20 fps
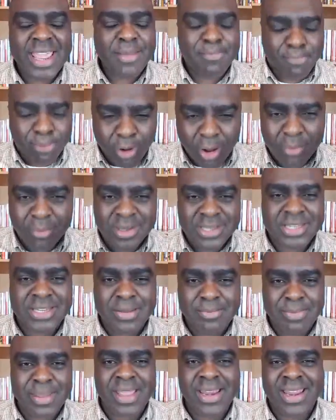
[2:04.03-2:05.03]
He promised
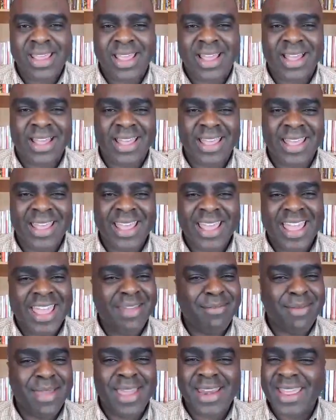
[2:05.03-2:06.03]
to be there.
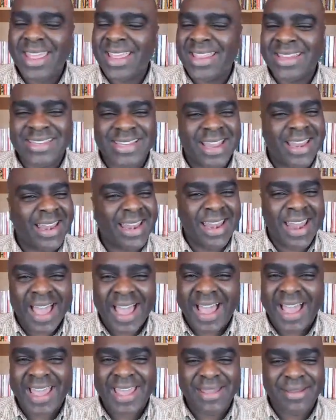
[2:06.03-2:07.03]
Amen. He is
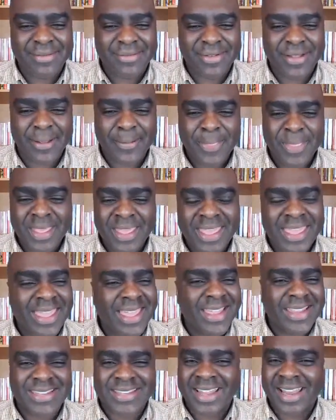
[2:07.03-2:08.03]
alive.
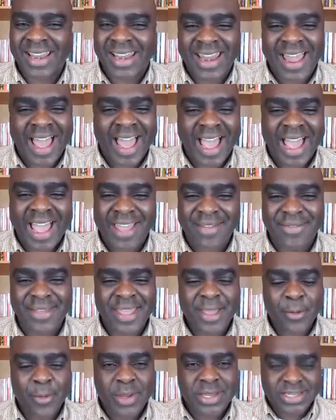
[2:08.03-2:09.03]
He is
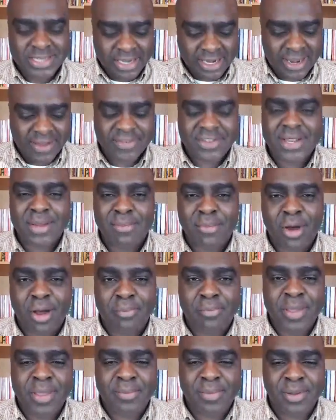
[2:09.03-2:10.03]
alive. We still have some
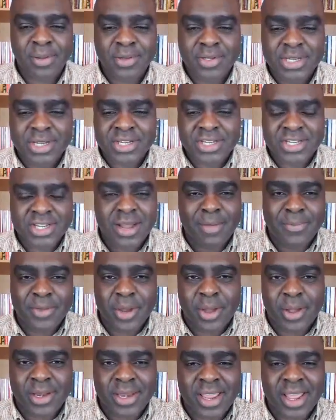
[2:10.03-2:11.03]
more people who just
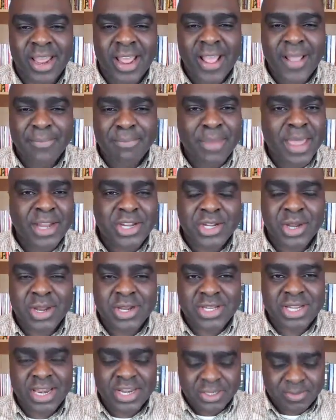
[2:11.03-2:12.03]
jumped on here. Make sure
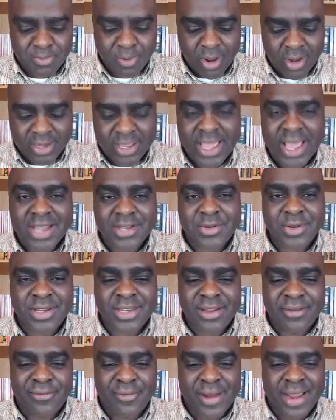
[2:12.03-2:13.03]
I share this broadcast
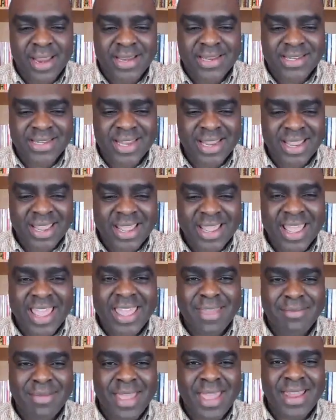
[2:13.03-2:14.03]
with your friends.
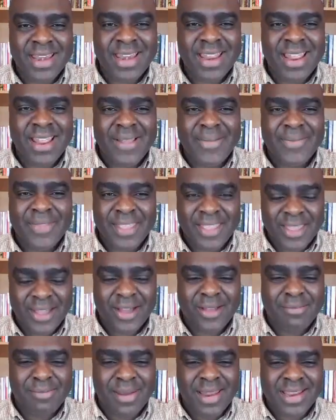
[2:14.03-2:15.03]
Amen.
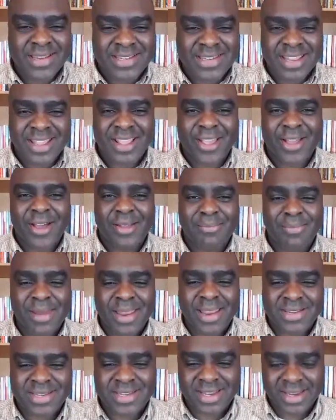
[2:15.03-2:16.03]
God bless you. God
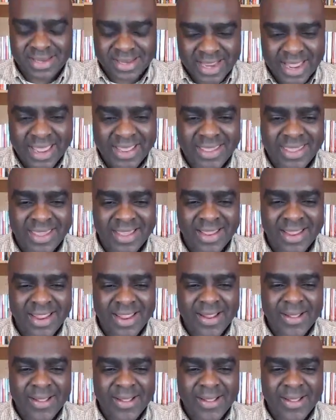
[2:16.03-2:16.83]
bless you. Thank you.